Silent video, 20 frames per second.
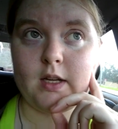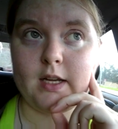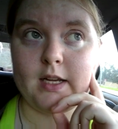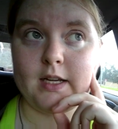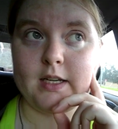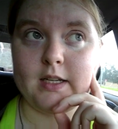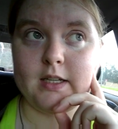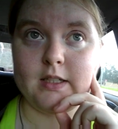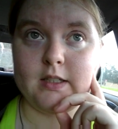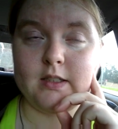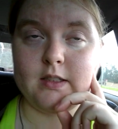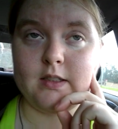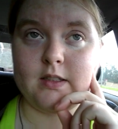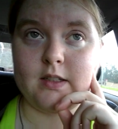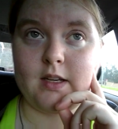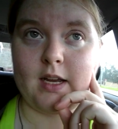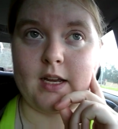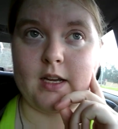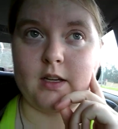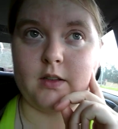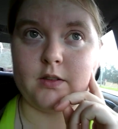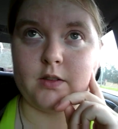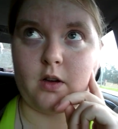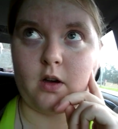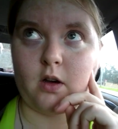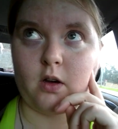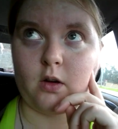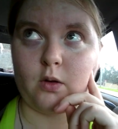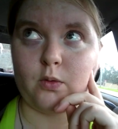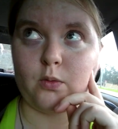It has
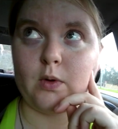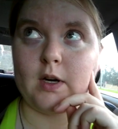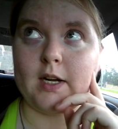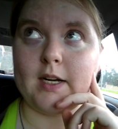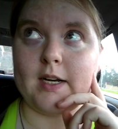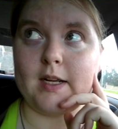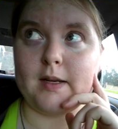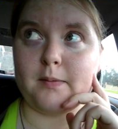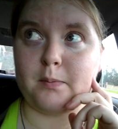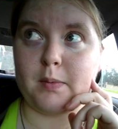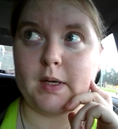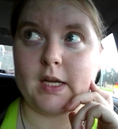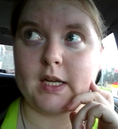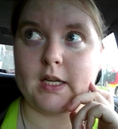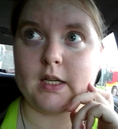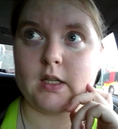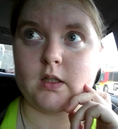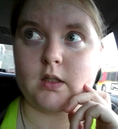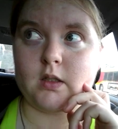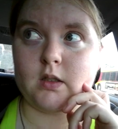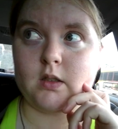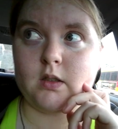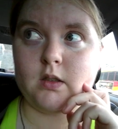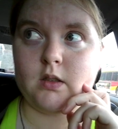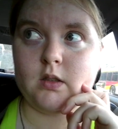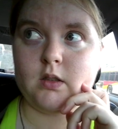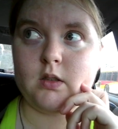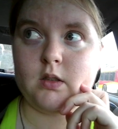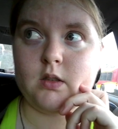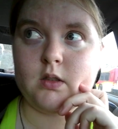already been
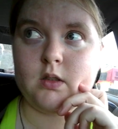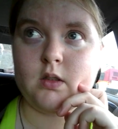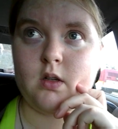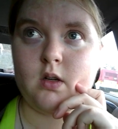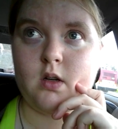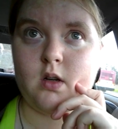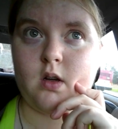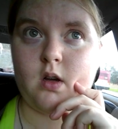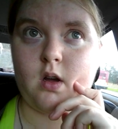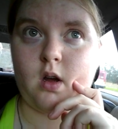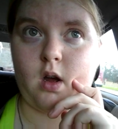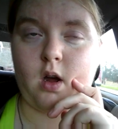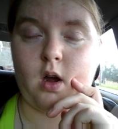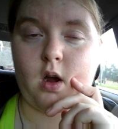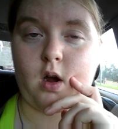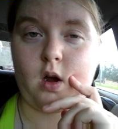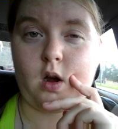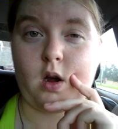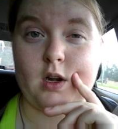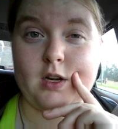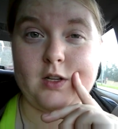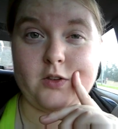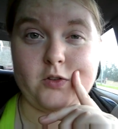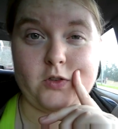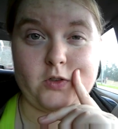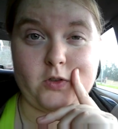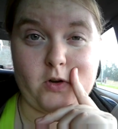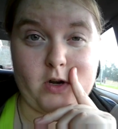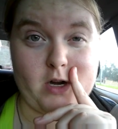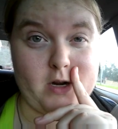on
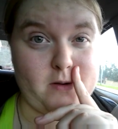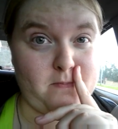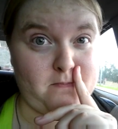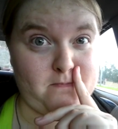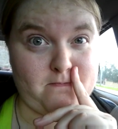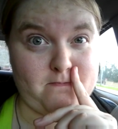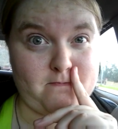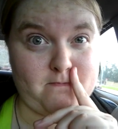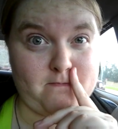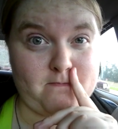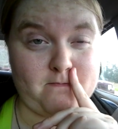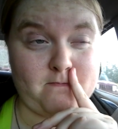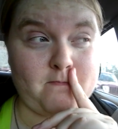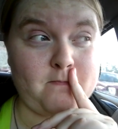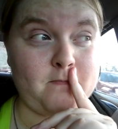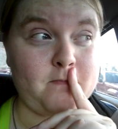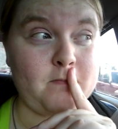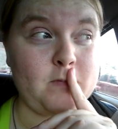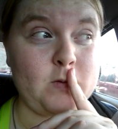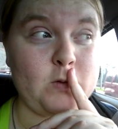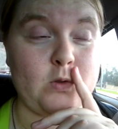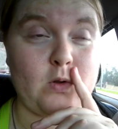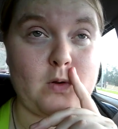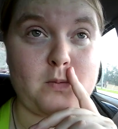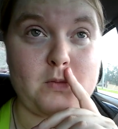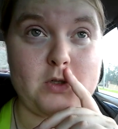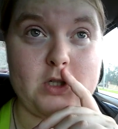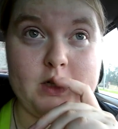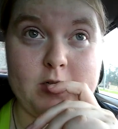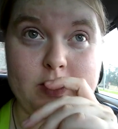Instagram so
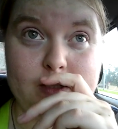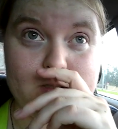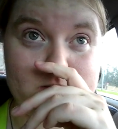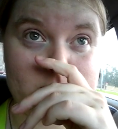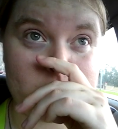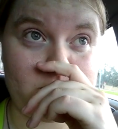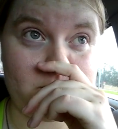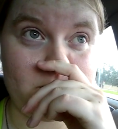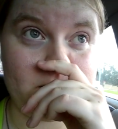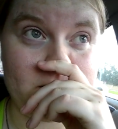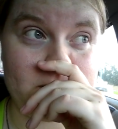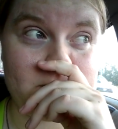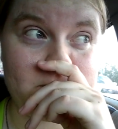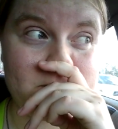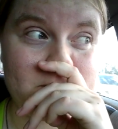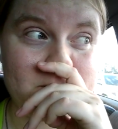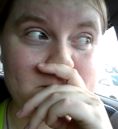I'm cheating a little bit.